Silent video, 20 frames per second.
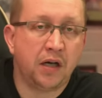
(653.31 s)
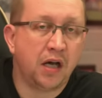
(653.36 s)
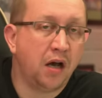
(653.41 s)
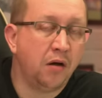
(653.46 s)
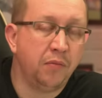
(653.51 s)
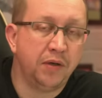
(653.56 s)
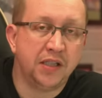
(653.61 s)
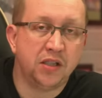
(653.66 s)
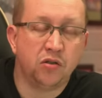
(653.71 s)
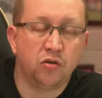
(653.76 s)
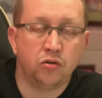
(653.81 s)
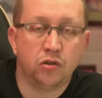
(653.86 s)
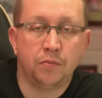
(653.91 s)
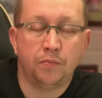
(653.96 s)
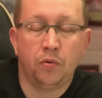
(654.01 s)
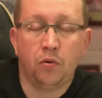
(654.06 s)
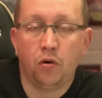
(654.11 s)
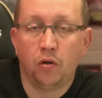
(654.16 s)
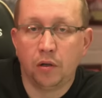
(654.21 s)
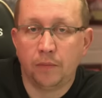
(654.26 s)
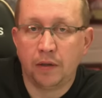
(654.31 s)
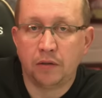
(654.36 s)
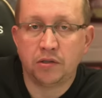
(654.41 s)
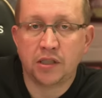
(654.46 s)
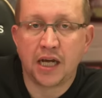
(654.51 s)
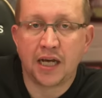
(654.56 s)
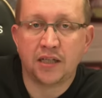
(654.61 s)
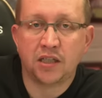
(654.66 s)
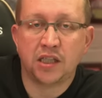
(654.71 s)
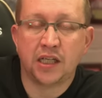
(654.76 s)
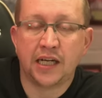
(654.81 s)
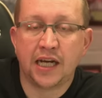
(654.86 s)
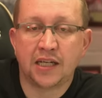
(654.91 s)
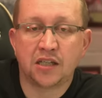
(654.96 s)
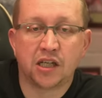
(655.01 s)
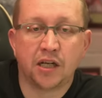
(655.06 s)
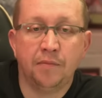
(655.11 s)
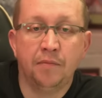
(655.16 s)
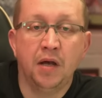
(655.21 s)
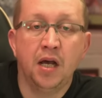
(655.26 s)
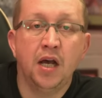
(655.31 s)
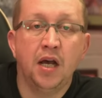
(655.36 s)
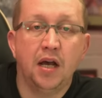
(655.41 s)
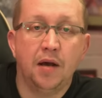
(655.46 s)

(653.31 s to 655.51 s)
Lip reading: I can't wait to talk to Paul about it, actually, and ask him